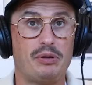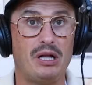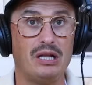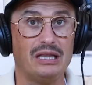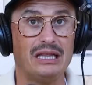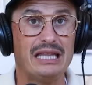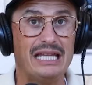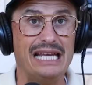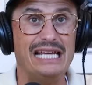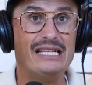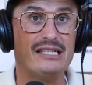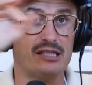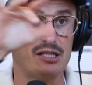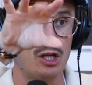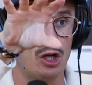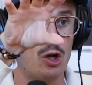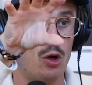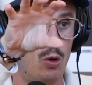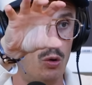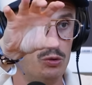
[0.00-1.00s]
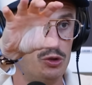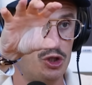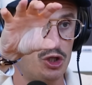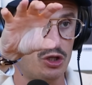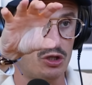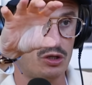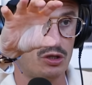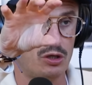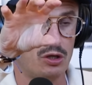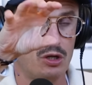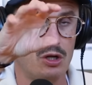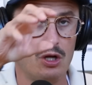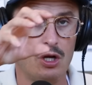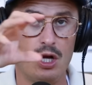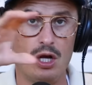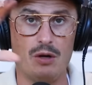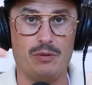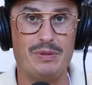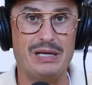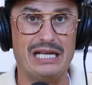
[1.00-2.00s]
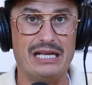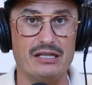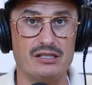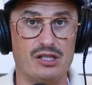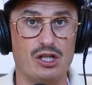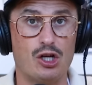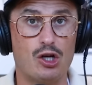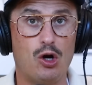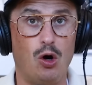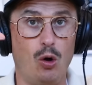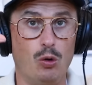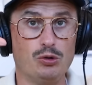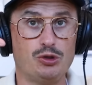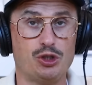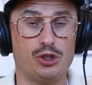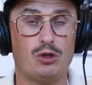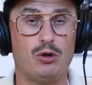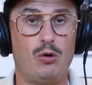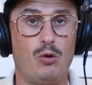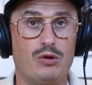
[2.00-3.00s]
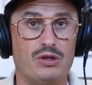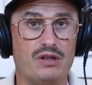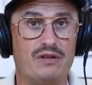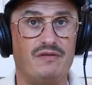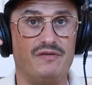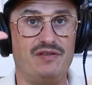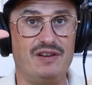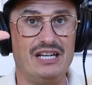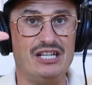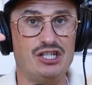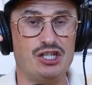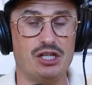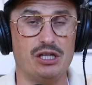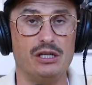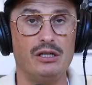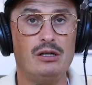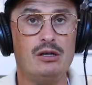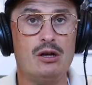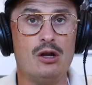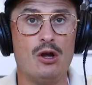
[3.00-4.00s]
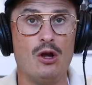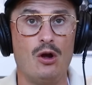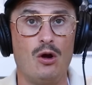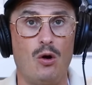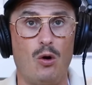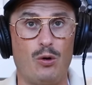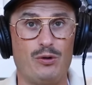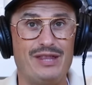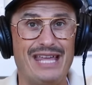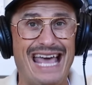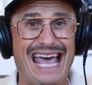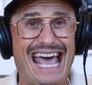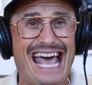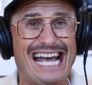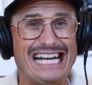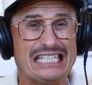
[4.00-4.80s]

police the culture because the culture or the vision or the